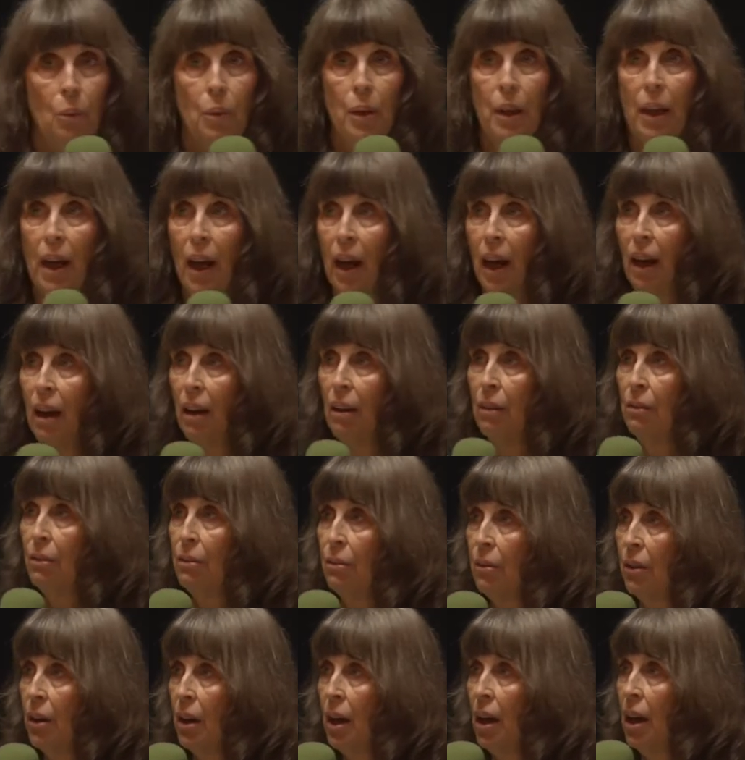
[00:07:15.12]
We
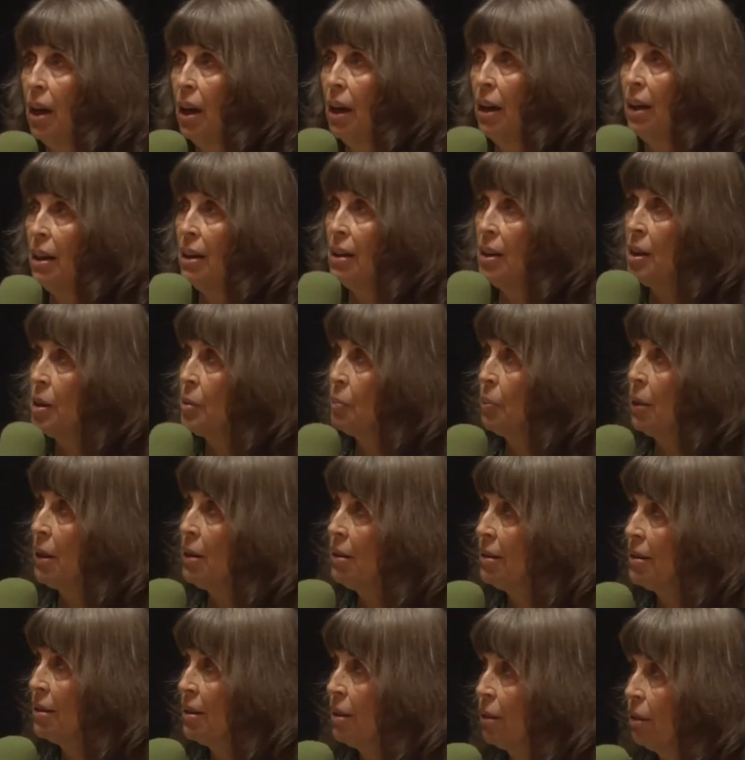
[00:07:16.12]
have an
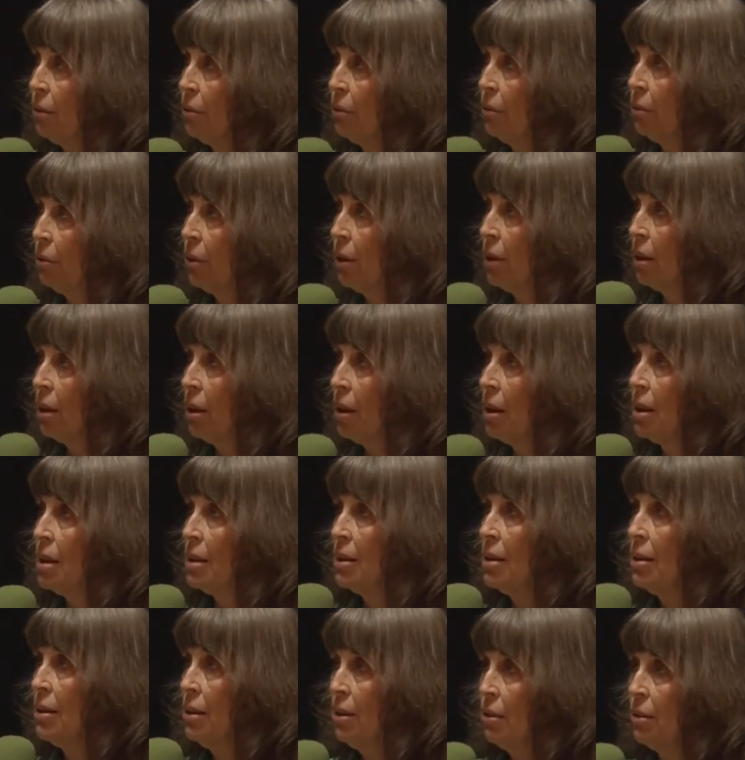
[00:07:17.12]
expensive,
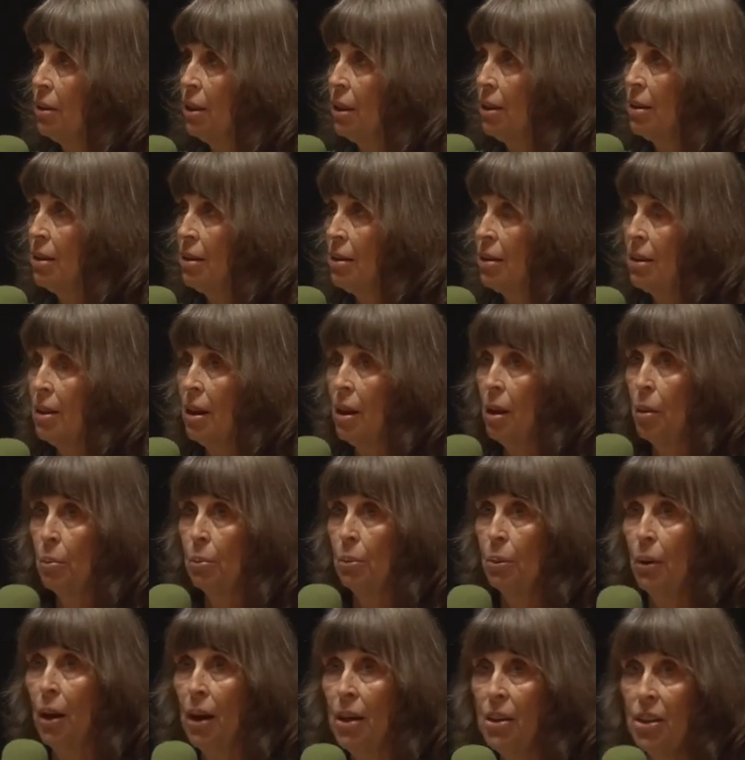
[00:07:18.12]
serious
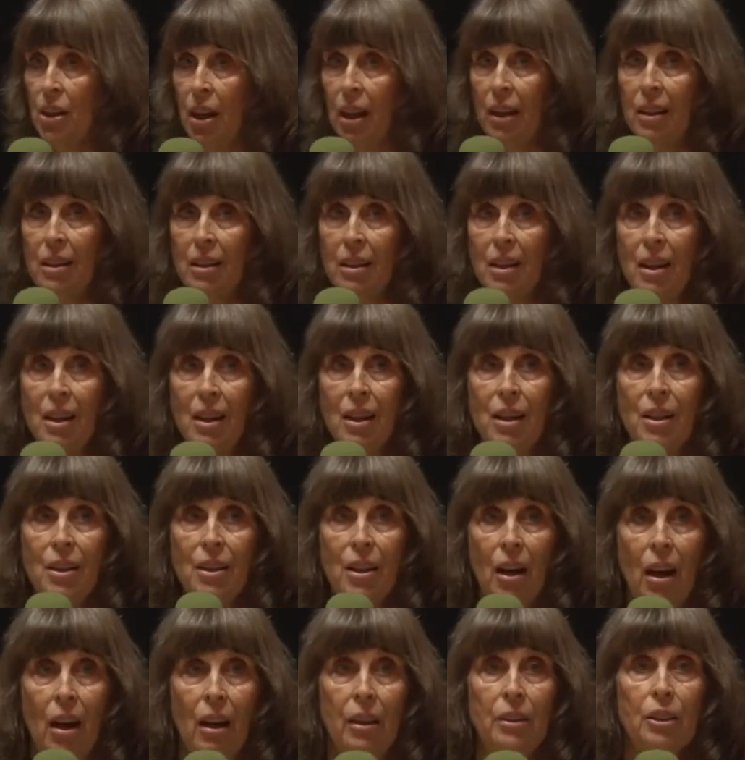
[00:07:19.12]
project
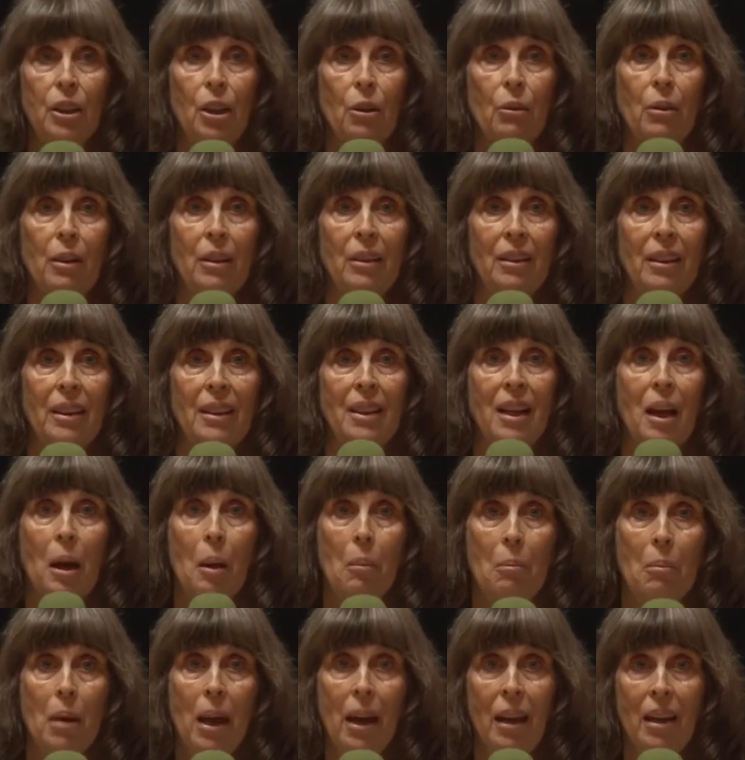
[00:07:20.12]
to ongoingly
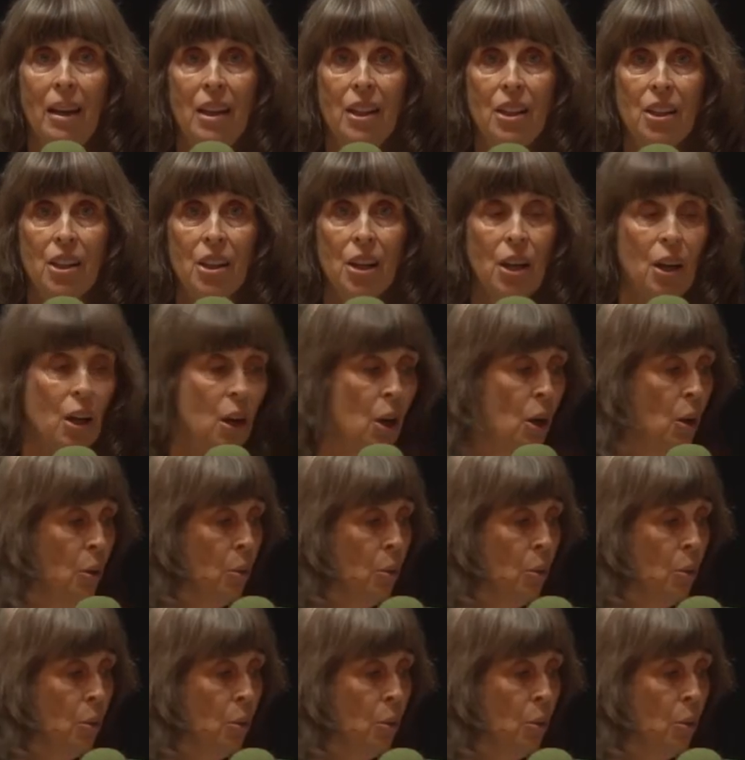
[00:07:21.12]
manage.